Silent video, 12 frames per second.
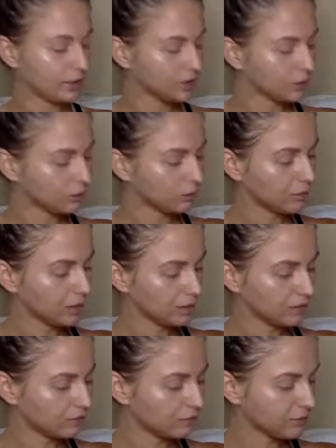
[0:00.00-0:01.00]
It's a little red.
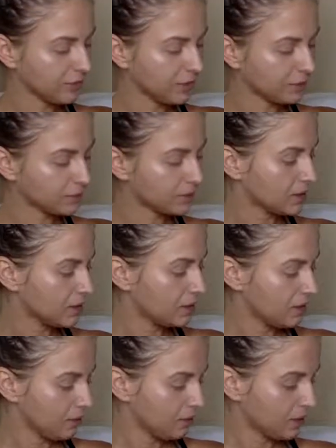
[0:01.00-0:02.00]
It's inflamed.
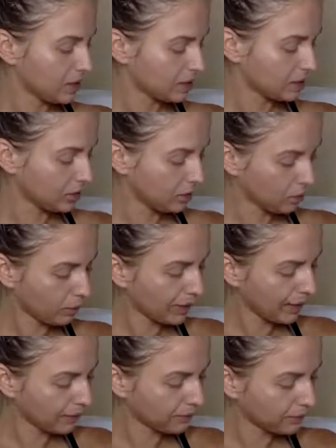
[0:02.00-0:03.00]
But that's gonna go
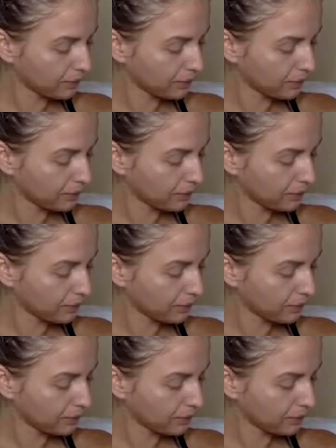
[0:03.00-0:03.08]
away.